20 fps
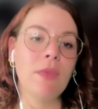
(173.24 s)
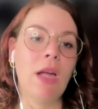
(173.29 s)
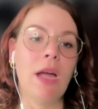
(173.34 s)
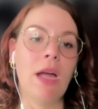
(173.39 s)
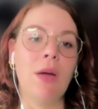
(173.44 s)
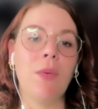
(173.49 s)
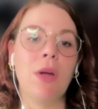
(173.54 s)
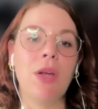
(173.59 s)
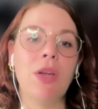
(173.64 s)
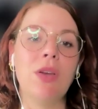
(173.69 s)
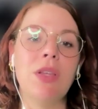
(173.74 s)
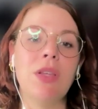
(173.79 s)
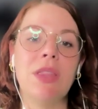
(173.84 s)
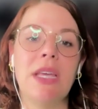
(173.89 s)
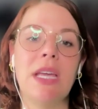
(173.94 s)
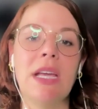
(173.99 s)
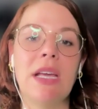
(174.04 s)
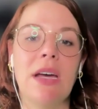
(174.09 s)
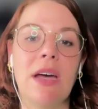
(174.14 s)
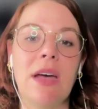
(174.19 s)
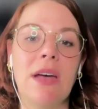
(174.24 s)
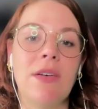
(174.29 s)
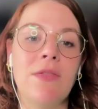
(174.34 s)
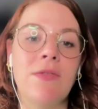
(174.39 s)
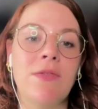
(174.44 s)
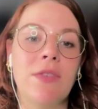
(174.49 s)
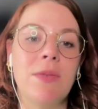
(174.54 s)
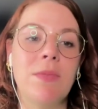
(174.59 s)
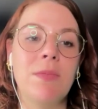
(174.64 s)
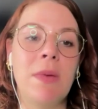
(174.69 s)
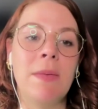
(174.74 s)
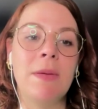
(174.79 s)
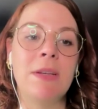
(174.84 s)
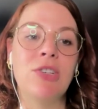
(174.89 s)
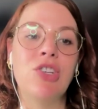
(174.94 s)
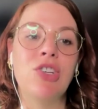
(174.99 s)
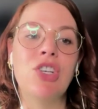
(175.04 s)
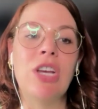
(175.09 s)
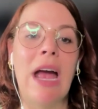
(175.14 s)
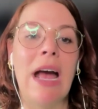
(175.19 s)
I want you to think of maybe
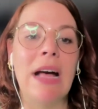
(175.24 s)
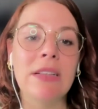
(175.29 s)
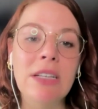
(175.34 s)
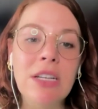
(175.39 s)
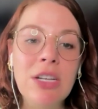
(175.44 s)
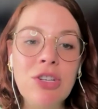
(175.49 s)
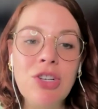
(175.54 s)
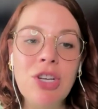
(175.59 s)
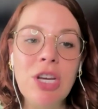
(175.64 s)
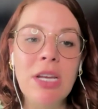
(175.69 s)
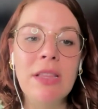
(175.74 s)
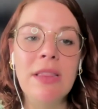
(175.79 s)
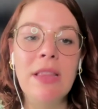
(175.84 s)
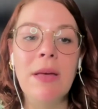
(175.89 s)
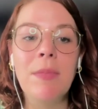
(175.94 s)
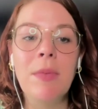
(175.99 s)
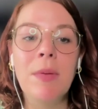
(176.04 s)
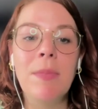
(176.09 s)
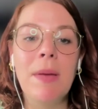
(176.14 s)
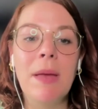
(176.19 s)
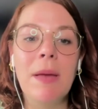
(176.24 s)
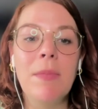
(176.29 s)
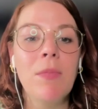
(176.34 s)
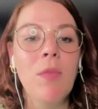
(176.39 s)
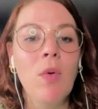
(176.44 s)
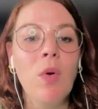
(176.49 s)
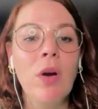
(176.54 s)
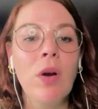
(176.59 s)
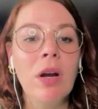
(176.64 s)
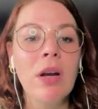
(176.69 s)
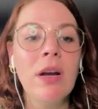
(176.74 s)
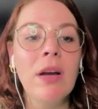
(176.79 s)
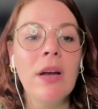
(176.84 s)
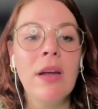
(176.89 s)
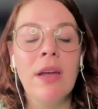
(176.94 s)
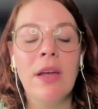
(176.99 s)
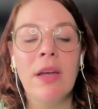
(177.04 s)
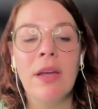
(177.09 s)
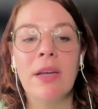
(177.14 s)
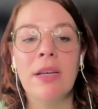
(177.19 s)
challenging them a bit more
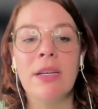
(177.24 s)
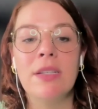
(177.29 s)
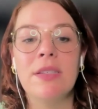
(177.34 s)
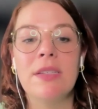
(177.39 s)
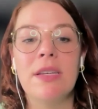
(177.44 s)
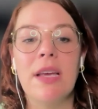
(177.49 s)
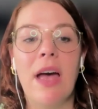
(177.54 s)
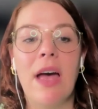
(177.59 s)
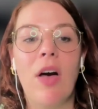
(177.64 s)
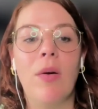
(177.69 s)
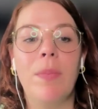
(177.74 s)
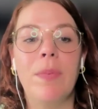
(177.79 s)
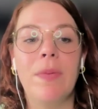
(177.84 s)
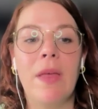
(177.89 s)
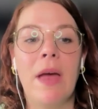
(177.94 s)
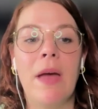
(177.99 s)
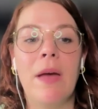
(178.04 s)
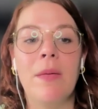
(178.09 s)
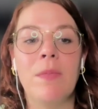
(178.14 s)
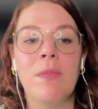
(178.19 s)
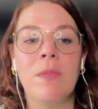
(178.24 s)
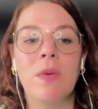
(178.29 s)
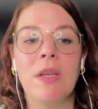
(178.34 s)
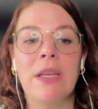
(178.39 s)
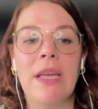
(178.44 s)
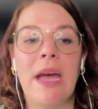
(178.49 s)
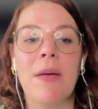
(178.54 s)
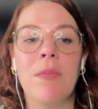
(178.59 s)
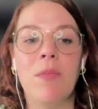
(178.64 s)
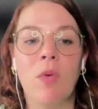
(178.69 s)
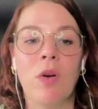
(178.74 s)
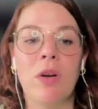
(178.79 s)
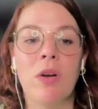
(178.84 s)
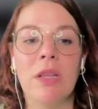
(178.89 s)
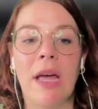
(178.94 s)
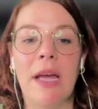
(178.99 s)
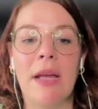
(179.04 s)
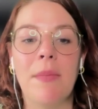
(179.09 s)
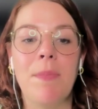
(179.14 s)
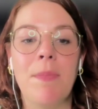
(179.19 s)
to help them get more
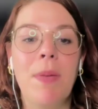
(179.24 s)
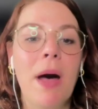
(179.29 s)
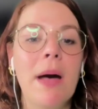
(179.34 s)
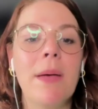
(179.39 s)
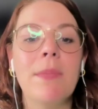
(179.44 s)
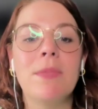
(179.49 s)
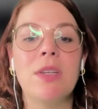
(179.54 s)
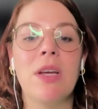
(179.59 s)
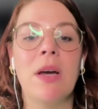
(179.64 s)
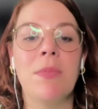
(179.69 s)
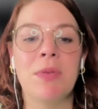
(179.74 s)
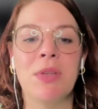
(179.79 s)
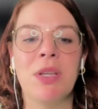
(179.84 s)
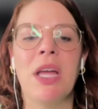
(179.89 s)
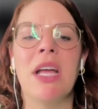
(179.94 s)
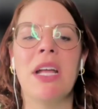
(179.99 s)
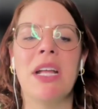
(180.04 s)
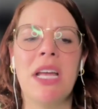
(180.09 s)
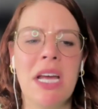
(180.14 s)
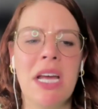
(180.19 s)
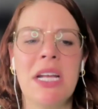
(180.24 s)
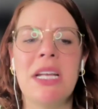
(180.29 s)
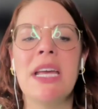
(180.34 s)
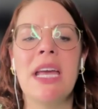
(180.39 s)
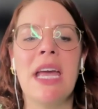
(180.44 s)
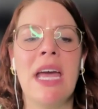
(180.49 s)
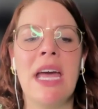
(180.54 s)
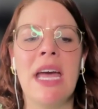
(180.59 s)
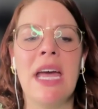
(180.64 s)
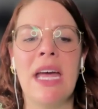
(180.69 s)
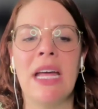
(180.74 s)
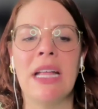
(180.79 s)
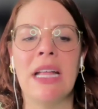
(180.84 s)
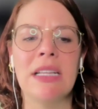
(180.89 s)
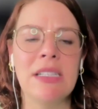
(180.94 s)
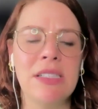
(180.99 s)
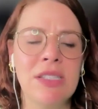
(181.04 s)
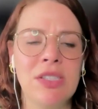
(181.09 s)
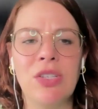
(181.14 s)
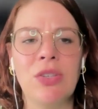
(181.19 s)
like pumped up and like, heck yeah,
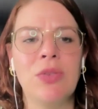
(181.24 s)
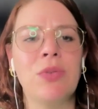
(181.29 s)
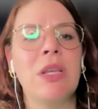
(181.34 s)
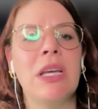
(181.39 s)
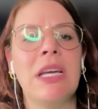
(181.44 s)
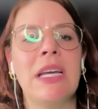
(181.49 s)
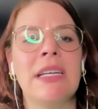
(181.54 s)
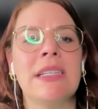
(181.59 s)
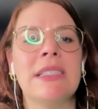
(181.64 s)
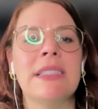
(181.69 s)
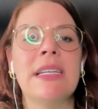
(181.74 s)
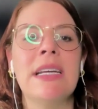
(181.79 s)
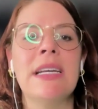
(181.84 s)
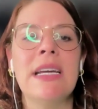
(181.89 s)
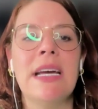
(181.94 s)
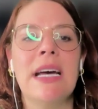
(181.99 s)
let's do this.